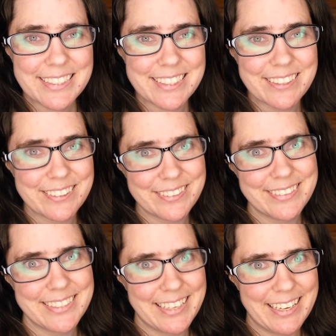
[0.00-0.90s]
So
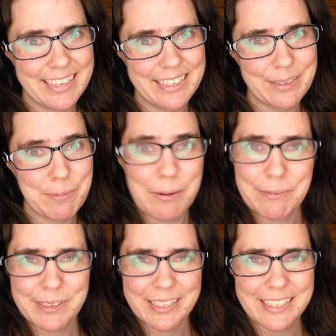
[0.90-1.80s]
I am
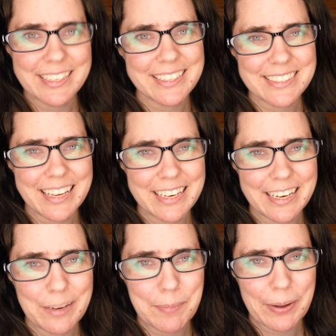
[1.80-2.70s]
really
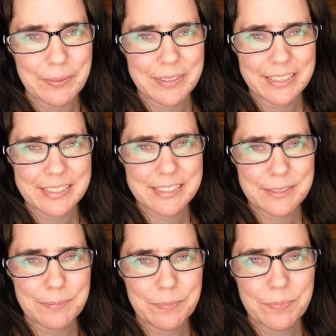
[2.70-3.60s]
excited about
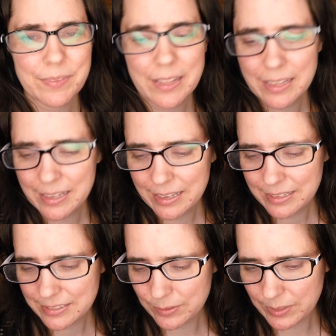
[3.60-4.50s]
this.
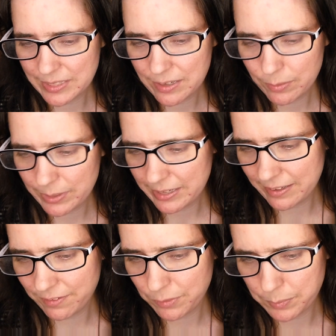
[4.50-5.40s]
So I think we
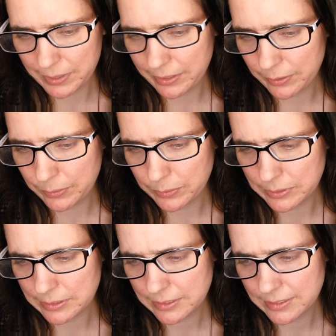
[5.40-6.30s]
have
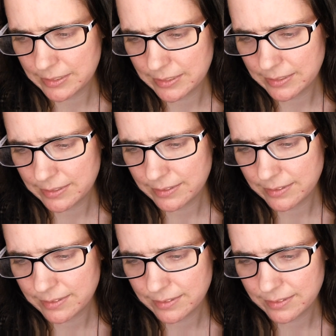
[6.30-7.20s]
about
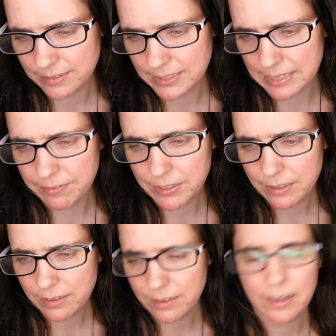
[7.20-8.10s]

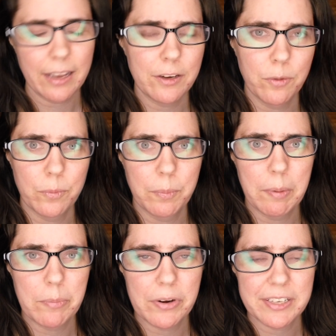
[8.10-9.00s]
7, I don't
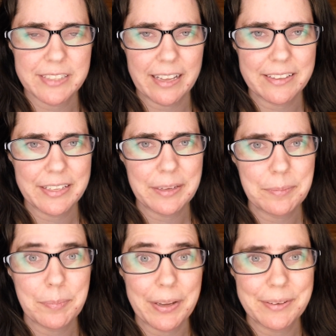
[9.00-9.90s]
remember
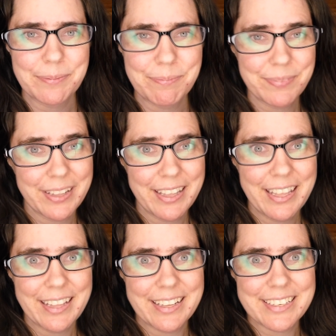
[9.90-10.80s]
exactly, but
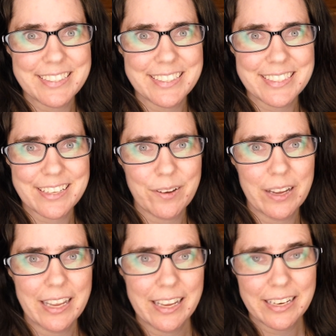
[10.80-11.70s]
let's just go
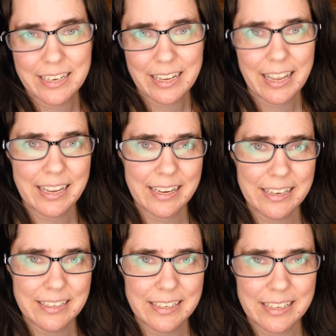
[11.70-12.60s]
ahead
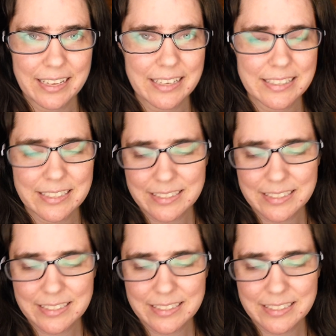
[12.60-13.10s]
and get